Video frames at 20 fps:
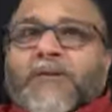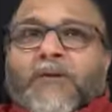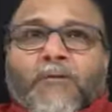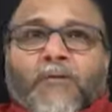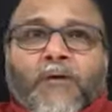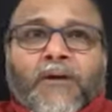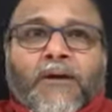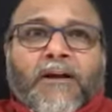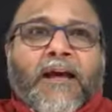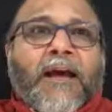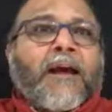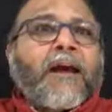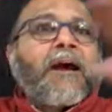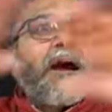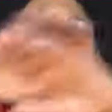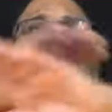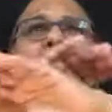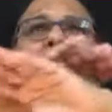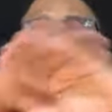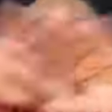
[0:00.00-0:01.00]
the world, I
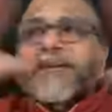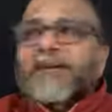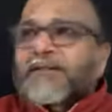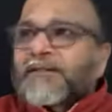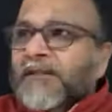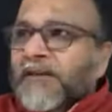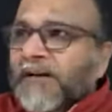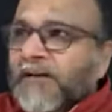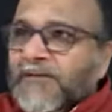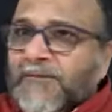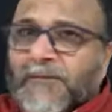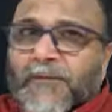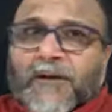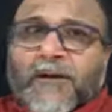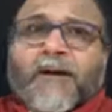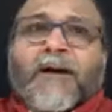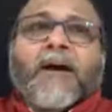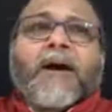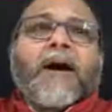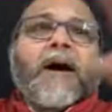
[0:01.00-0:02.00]
can't change the
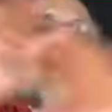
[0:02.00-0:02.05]
husband,